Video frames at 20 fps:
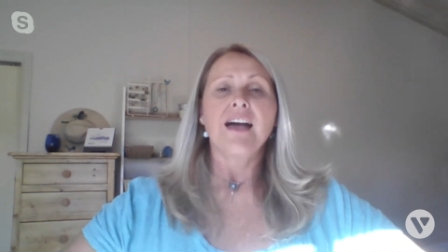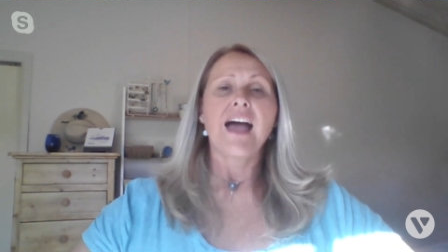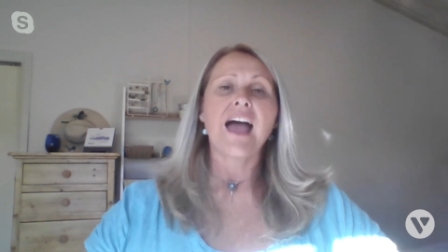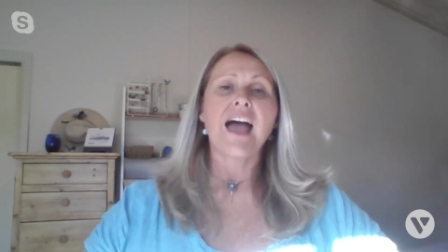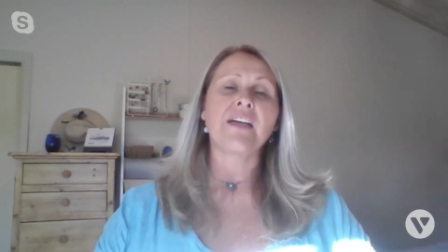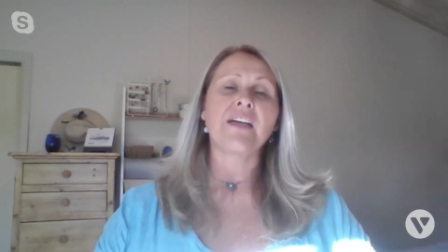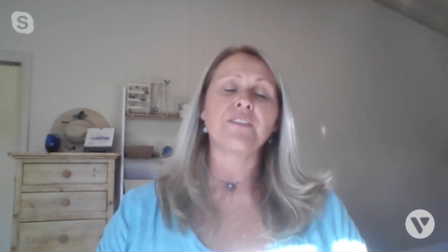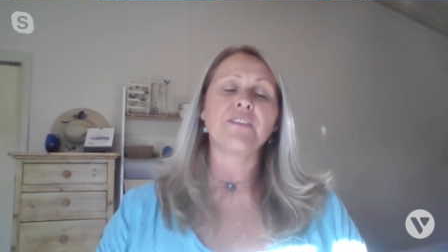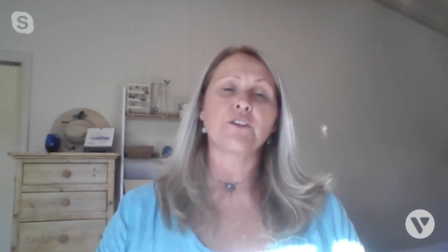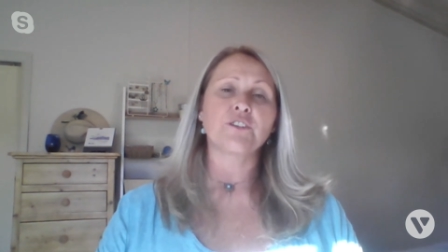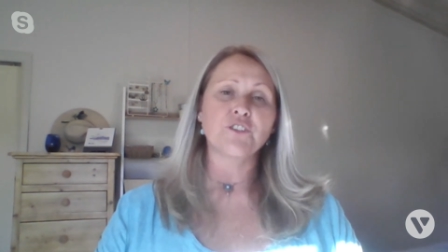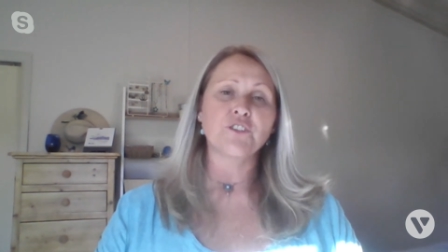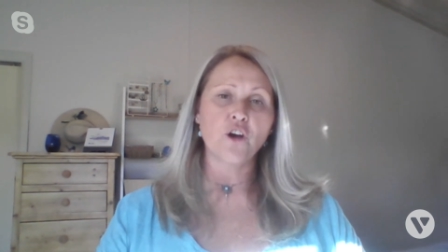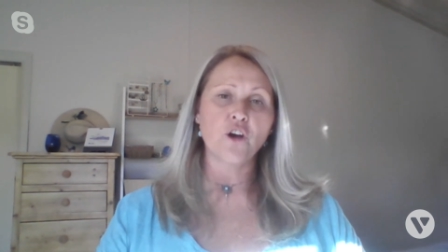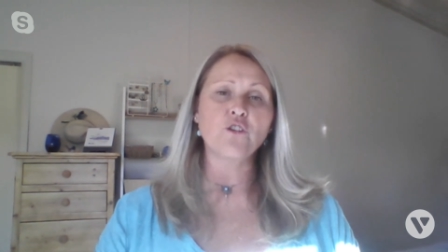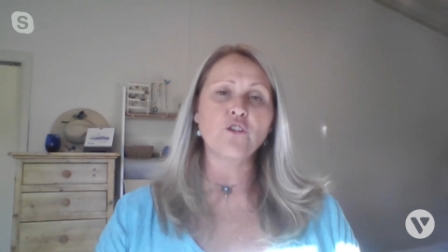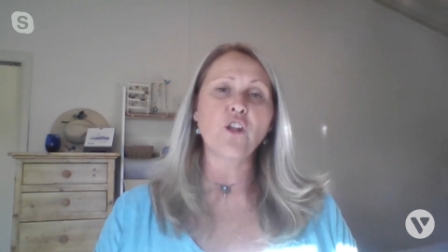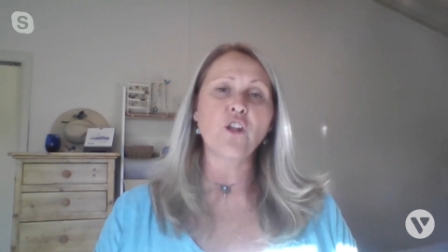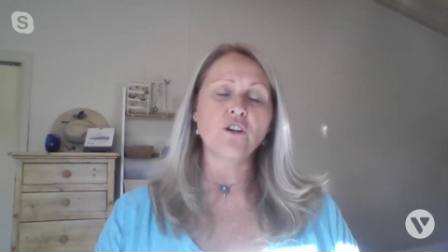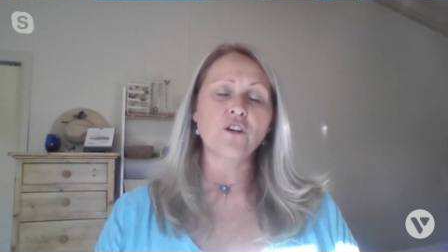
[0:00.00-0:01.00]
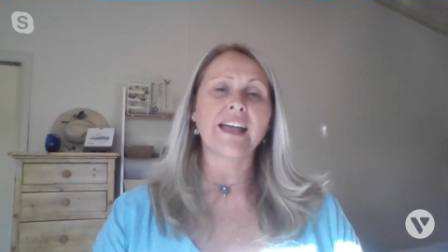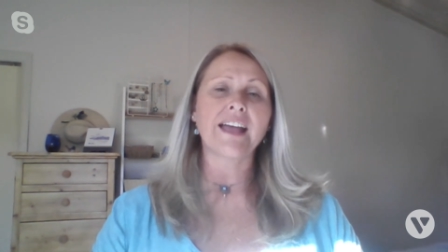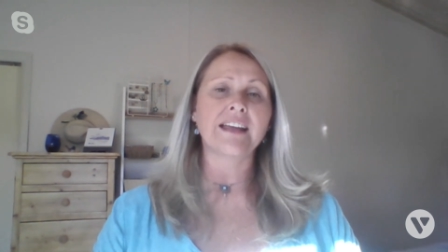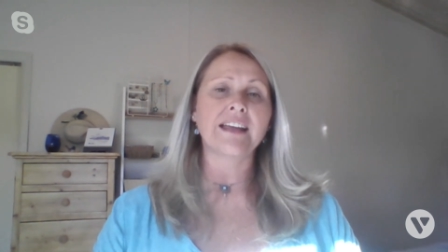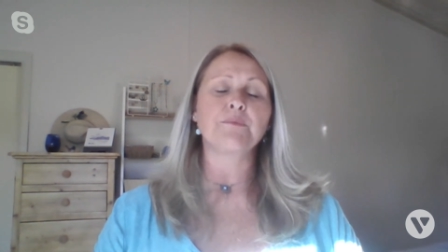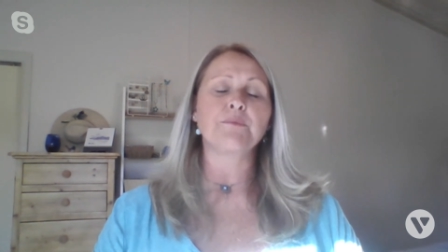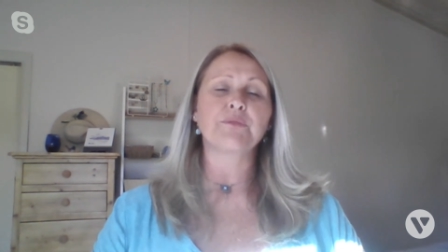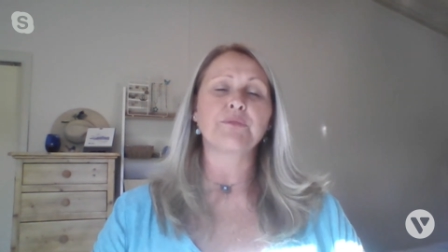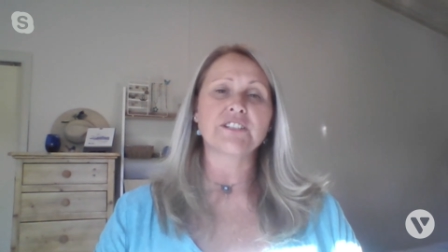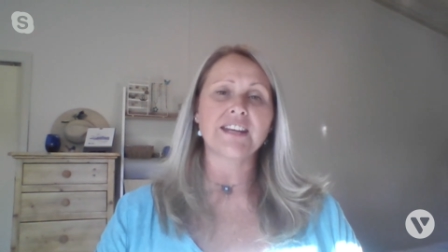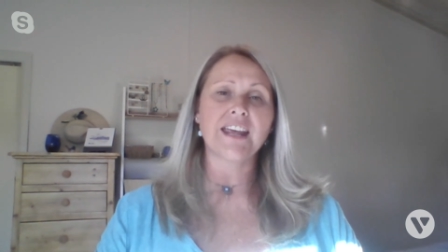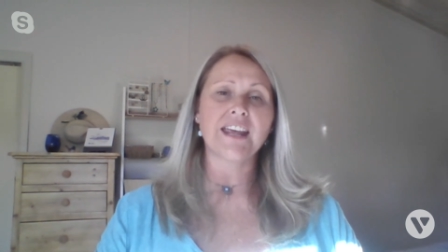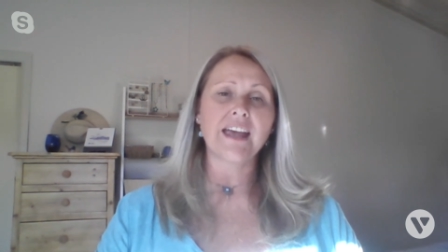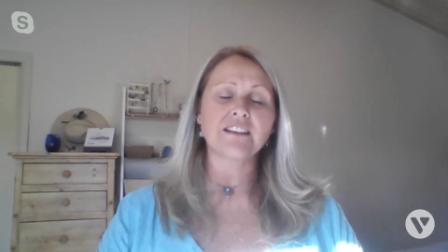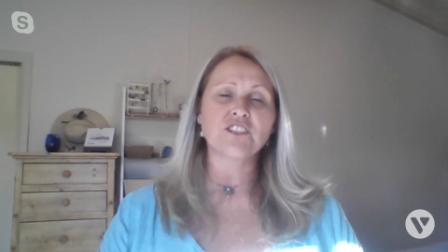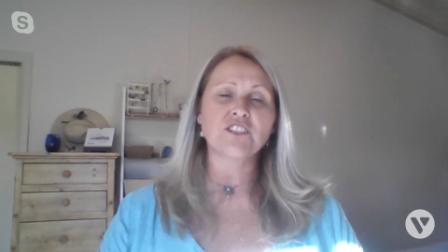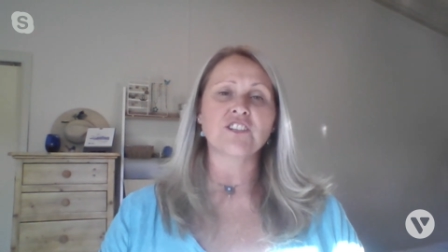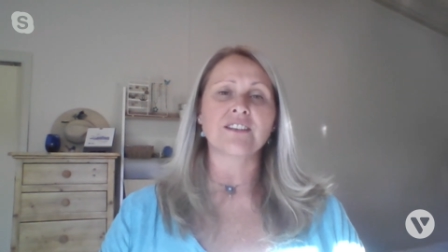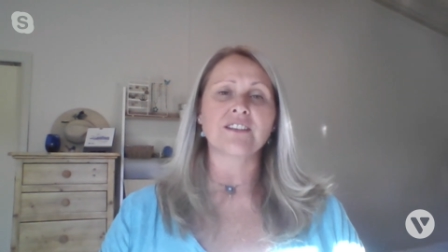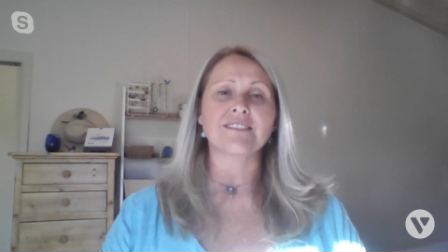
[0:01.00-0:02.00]
and there are no longer any
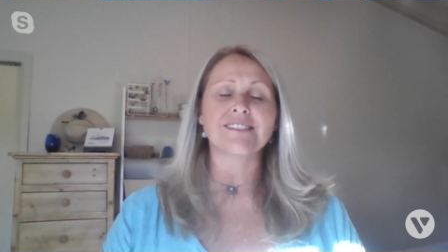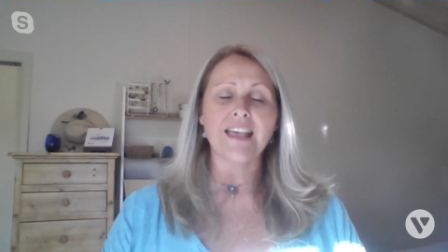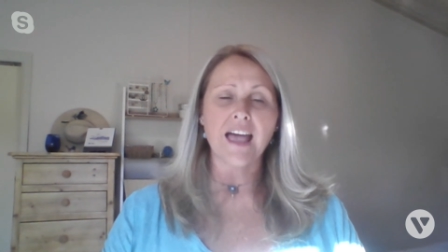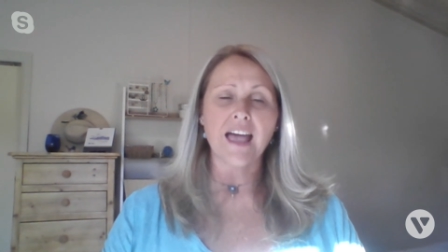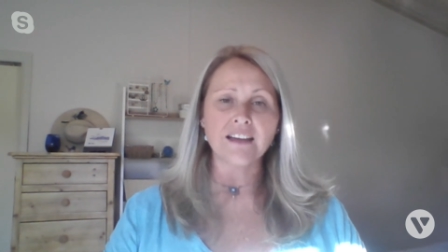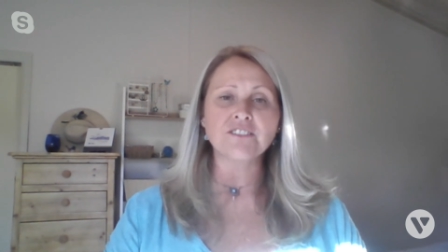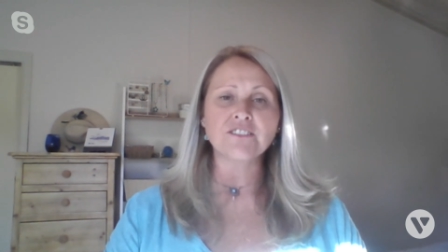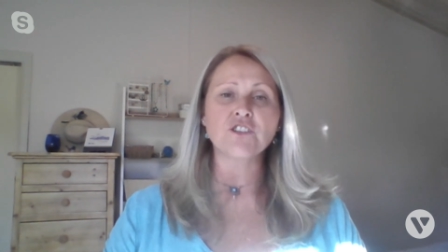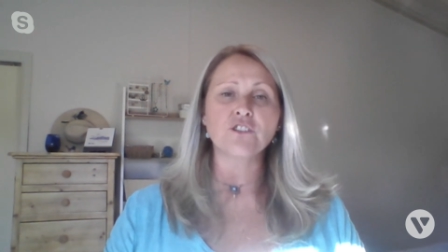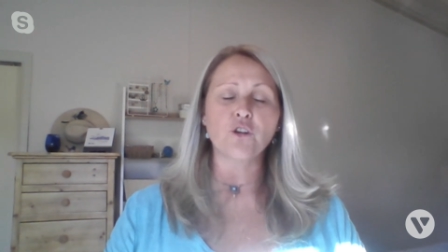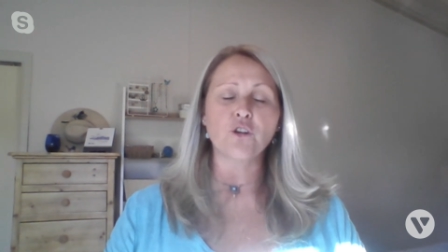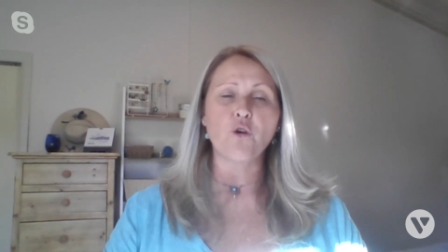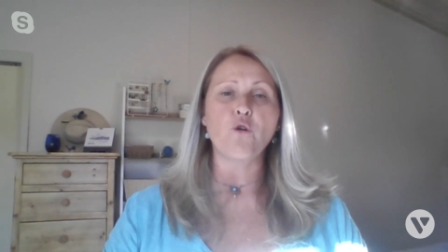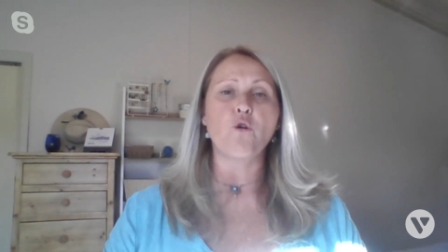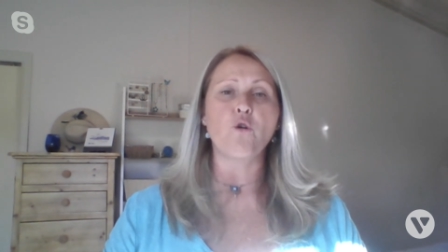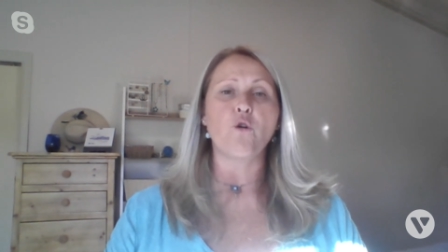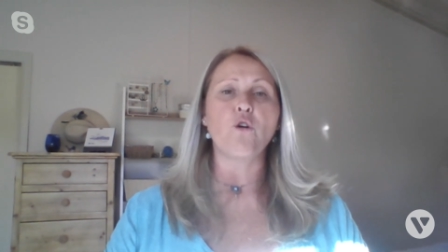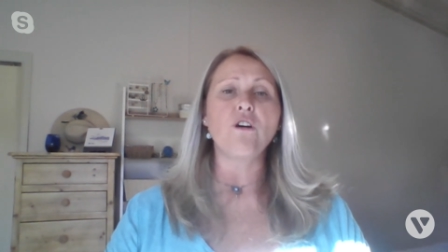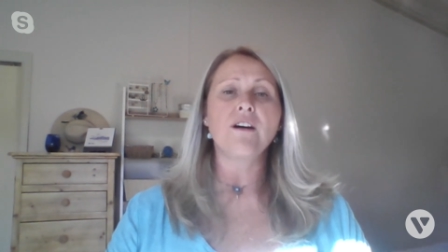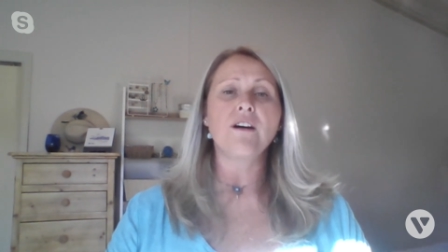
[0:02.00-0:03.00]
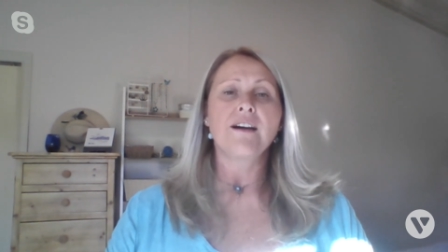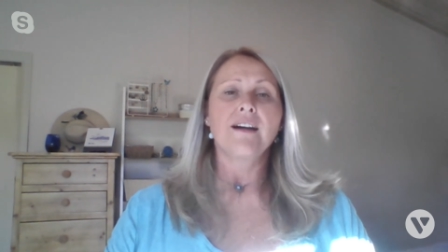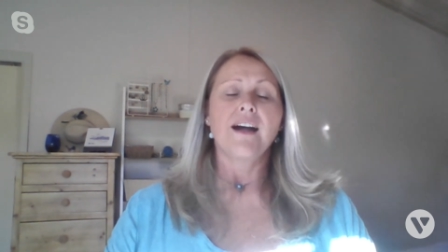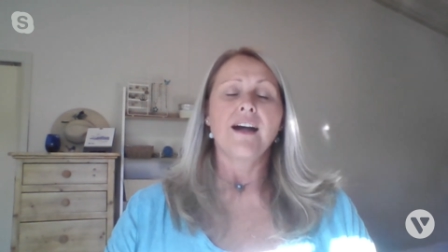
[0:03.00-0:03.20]
protections under law